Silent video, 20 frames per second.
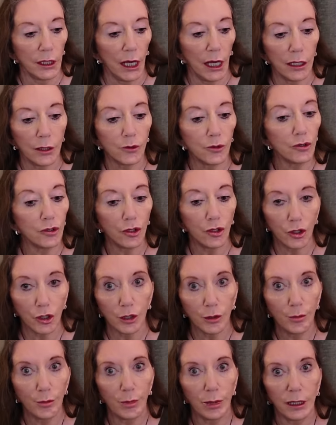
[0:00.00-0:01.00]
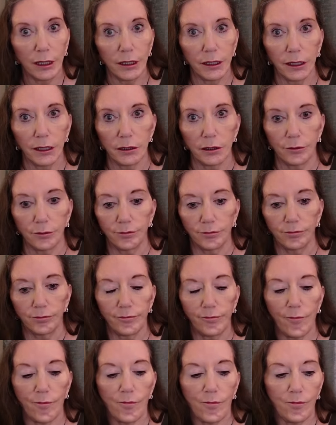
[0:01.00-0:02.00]
I will not complain.
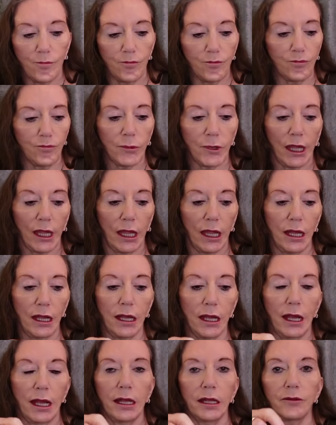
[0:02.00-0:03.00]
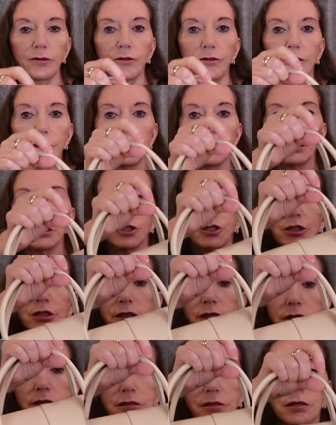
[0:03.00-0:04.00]
And there she
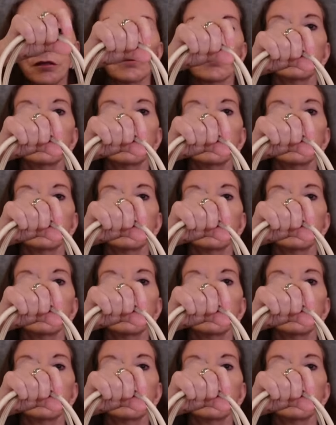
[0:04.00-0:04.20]
is.